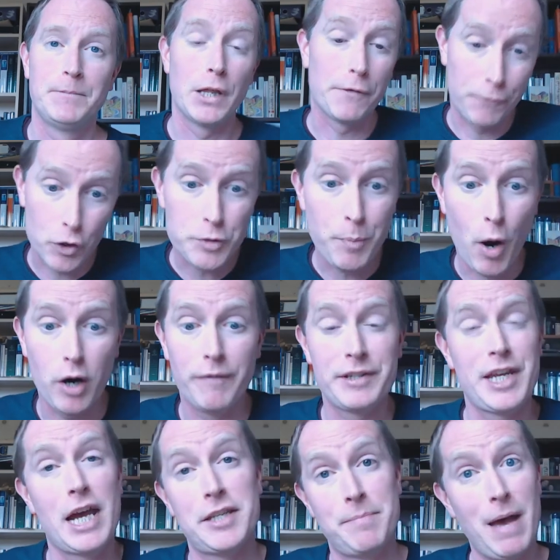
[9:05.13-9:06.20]
the first part of
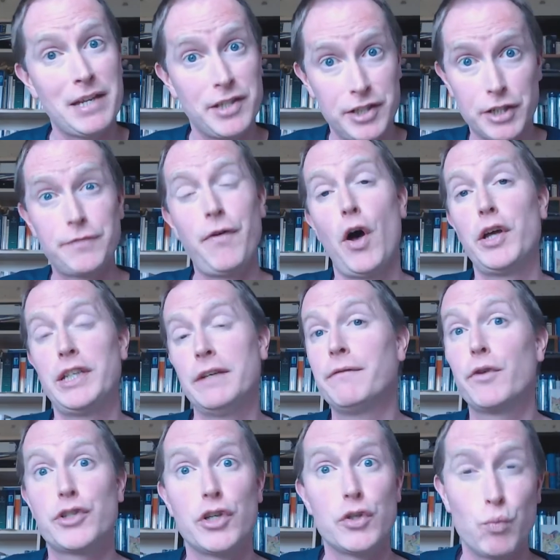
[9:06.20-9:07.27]
Isaiah's message is found in
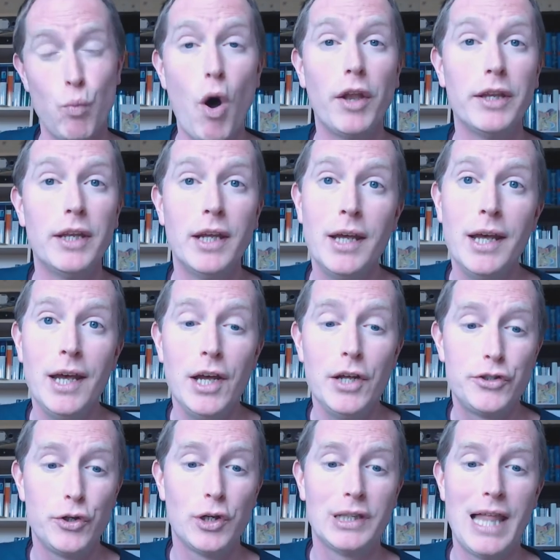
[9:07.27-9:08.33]
verses 1
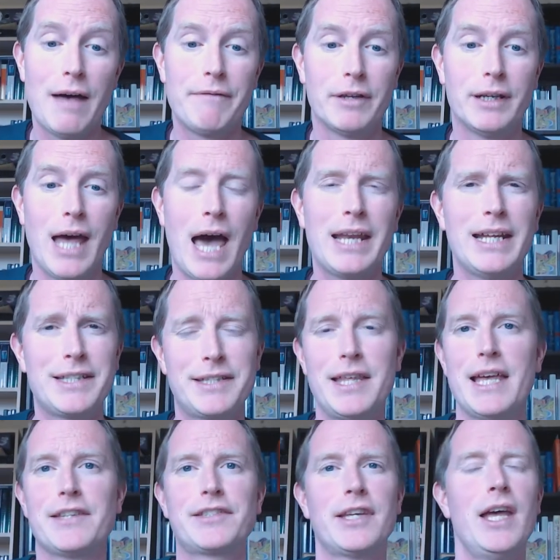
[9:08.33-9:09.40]
to 11, and it's
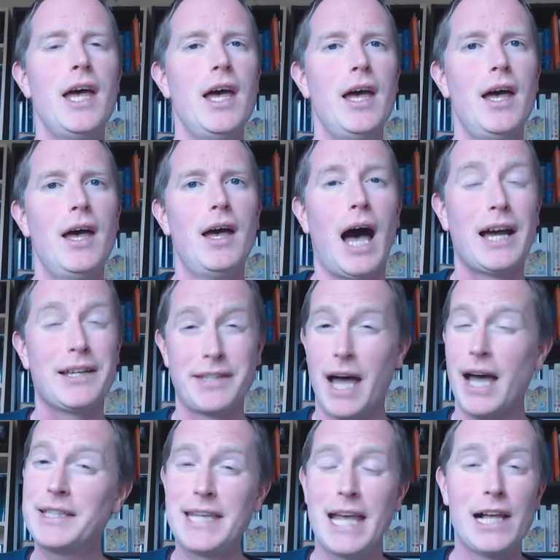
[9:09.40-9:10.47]
this.
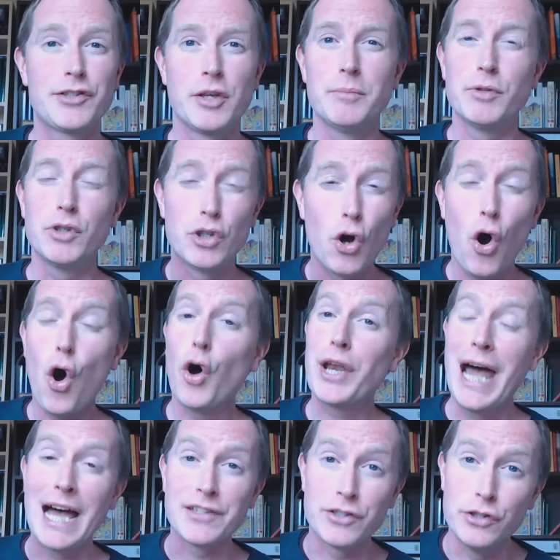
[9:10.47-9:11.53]
Isaiah tells them, God
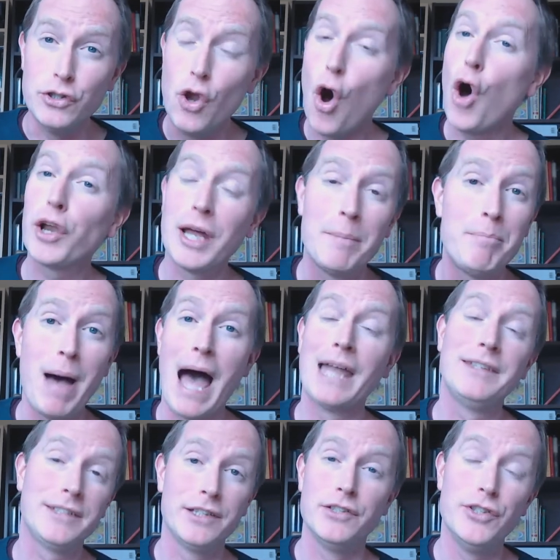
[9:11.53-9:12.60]
has not
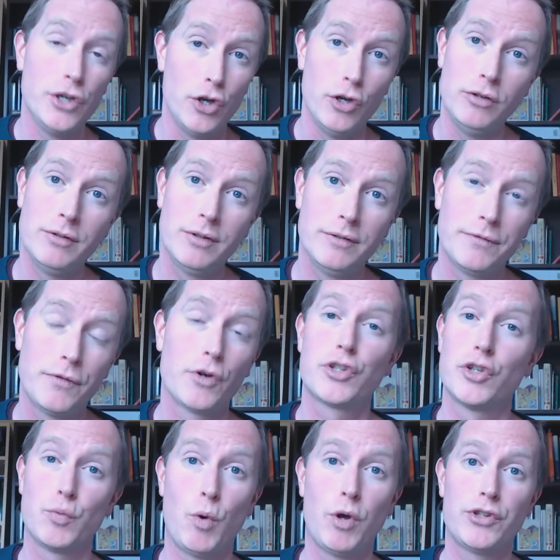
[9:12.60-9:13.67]
abandoned you,
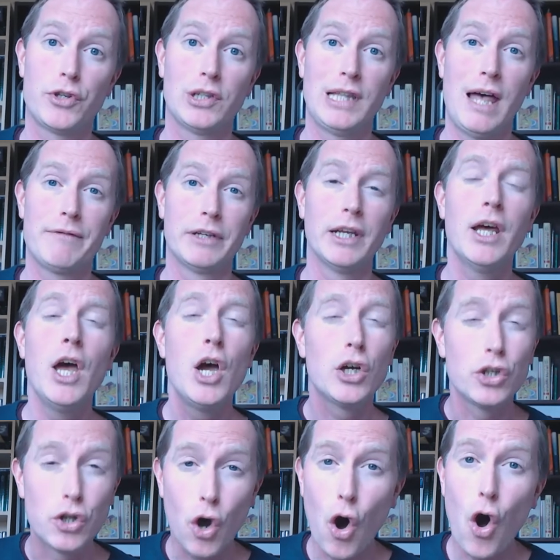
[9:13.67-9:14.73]
verses 1 to 11.
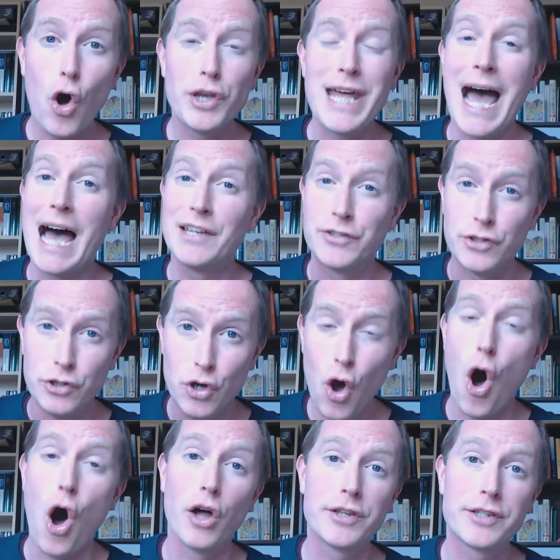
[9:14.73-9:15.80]
God has
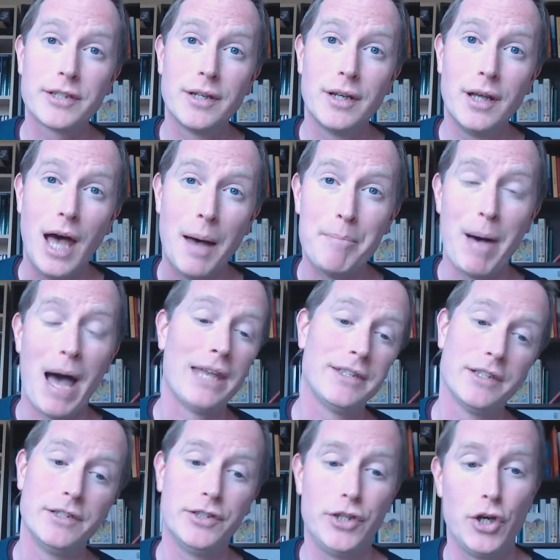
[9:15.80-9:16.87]
not
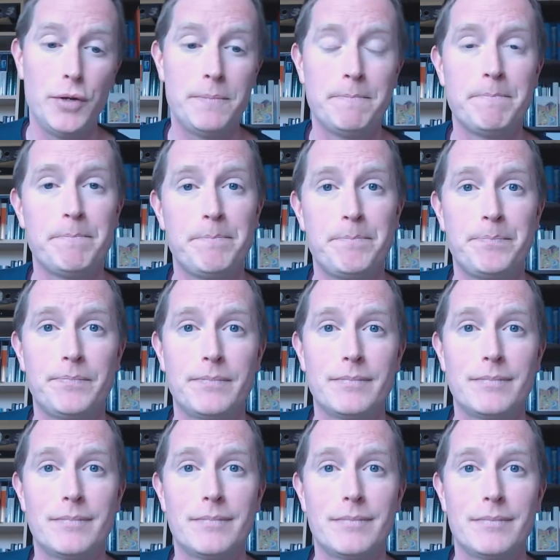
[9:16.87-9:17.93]
abandoned you.
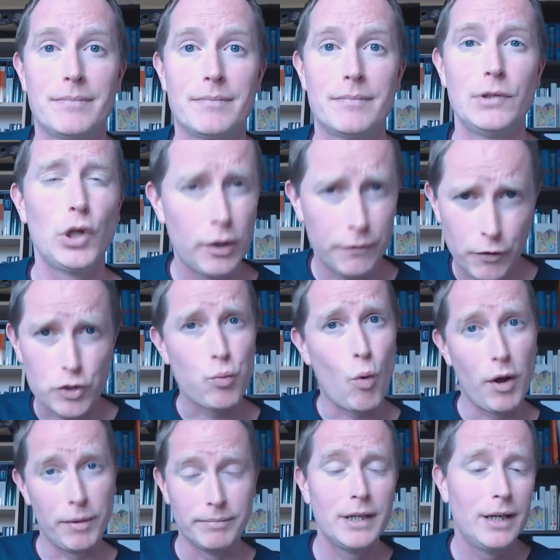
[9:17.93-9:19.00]
Look at verse
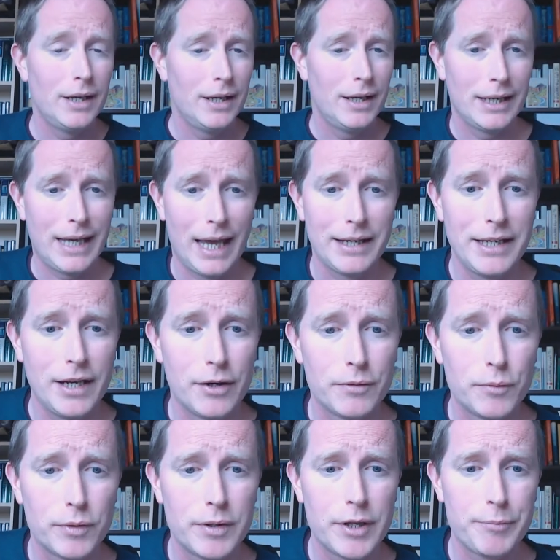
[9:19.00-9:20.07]
1. Again here
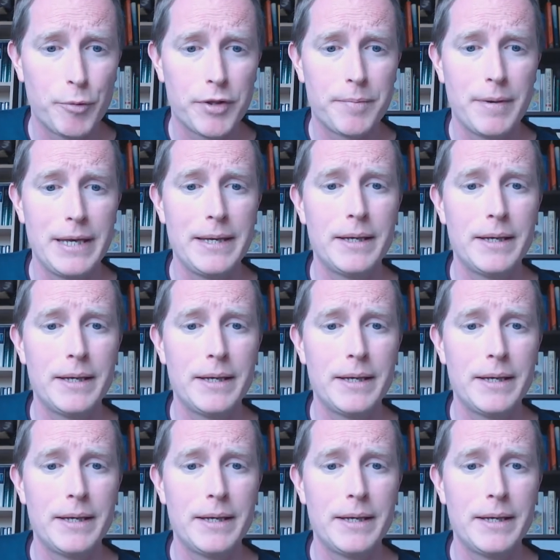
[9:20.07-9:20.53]
with me.